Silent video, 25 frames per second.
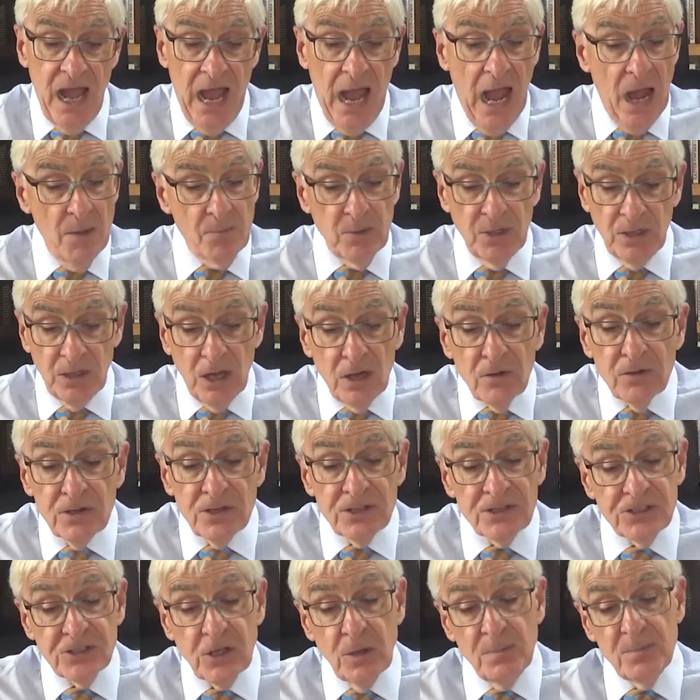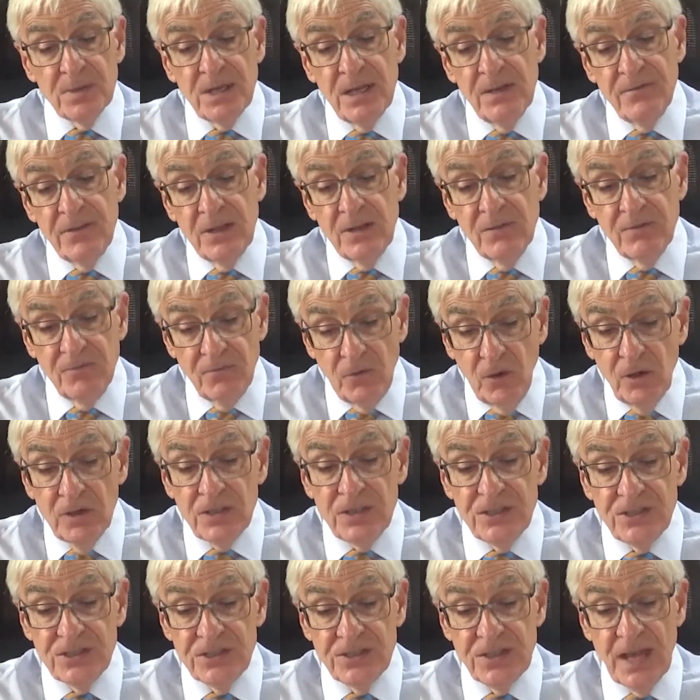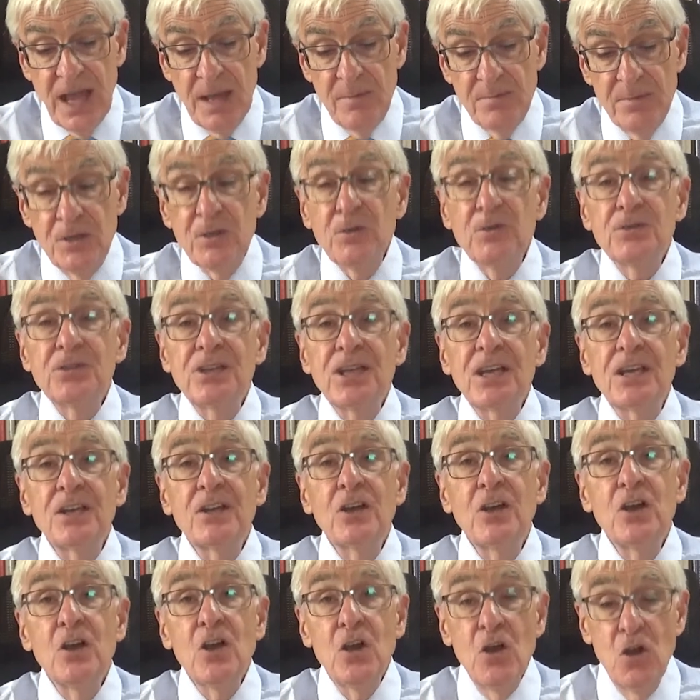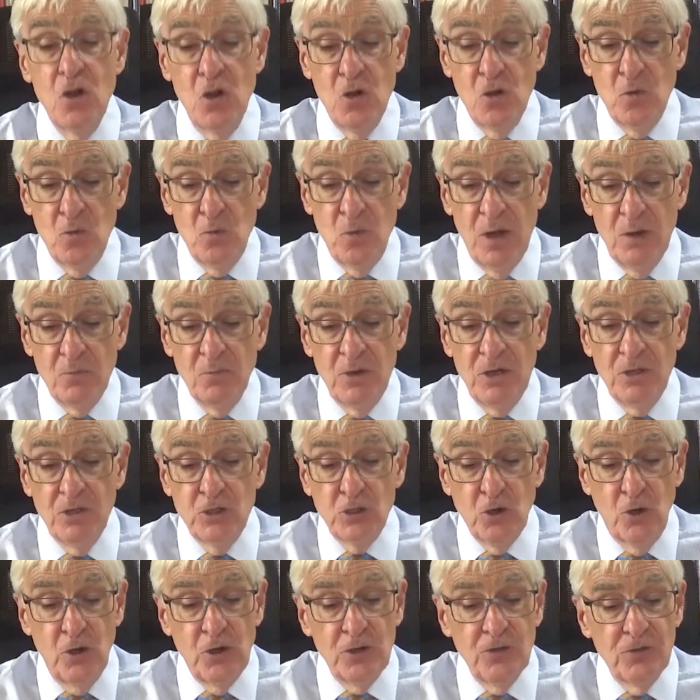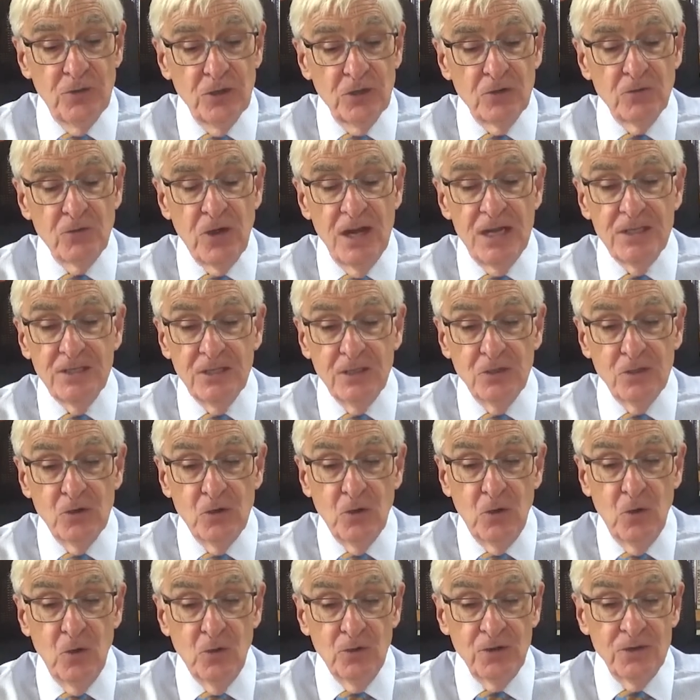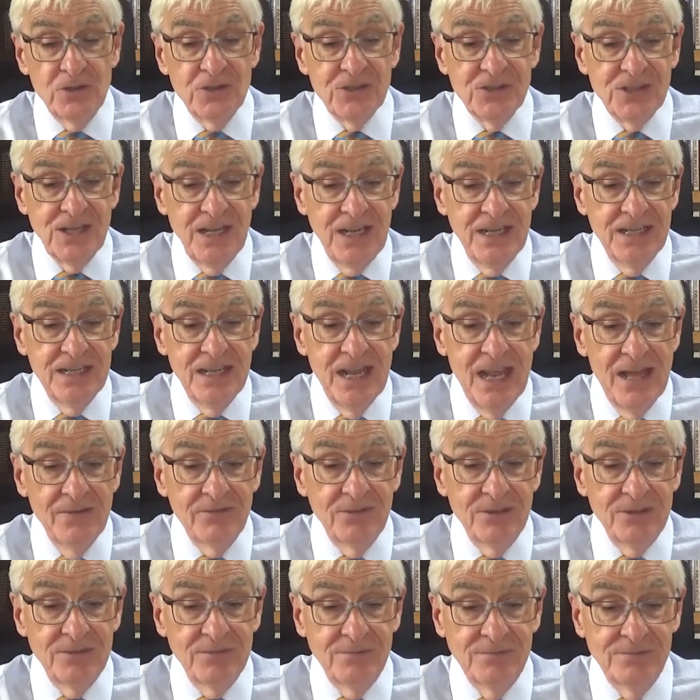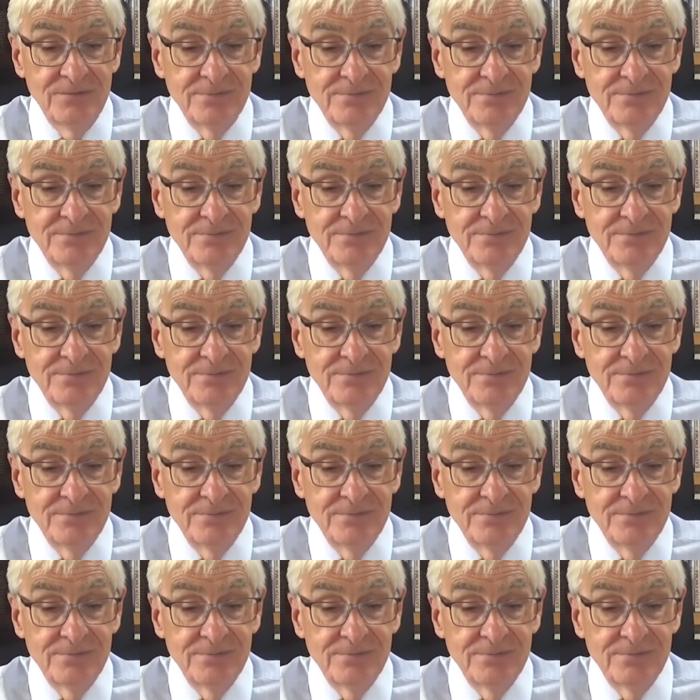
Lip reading: and we'll only stop giving voice to that music when we join the greater chorus in heaven.